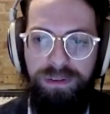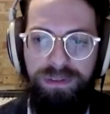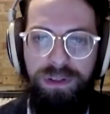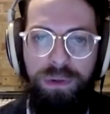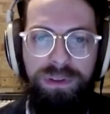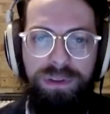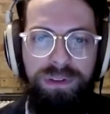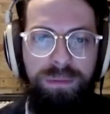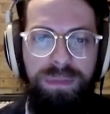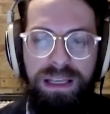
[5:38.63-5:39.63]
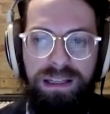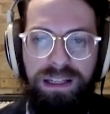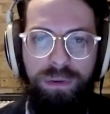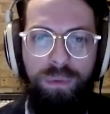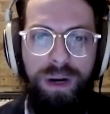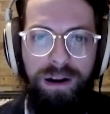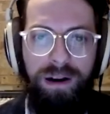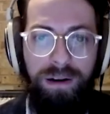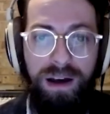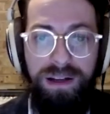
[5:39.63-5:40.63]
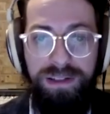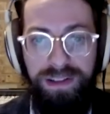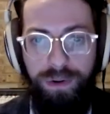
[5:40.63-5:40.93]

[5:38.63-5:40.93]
sequence in the beginning where God is